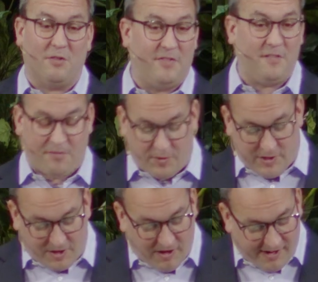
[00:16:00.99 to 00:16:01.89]
fit for a
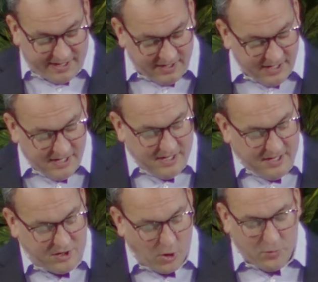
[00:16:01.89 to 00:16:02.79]
god,
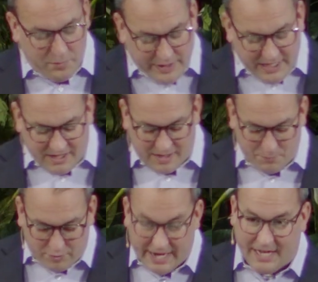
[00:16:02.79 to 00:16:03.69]
goat meat
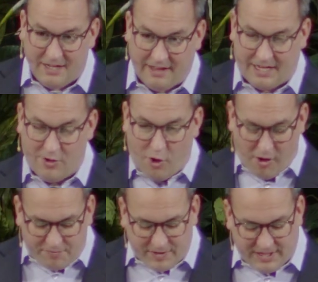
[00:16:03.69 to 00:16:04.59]
and bread, like an
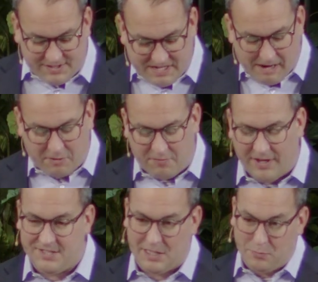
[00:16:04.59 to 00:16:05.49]
offering, a
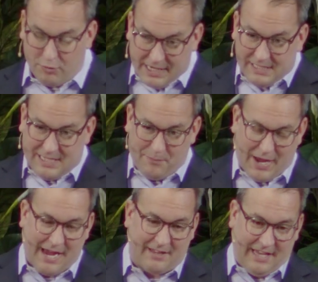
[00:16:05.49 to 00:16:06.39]
sacrifice. He brings it
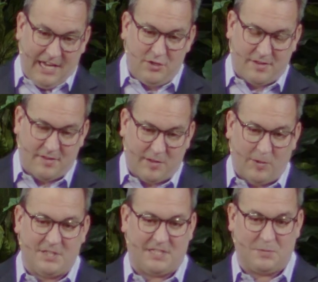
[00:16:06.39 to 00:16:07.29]
back. The angel of the
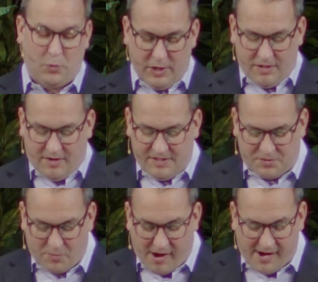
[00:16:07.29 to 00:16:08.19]
Lord says, put it on
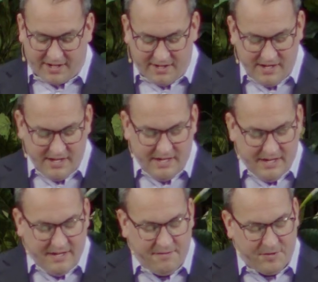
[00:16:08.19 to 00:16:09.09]
this rock.
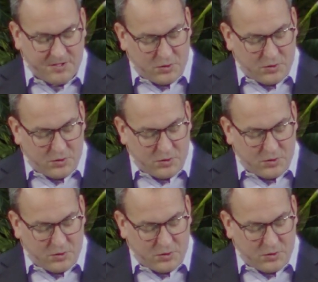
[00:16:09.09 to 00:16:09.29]
Verse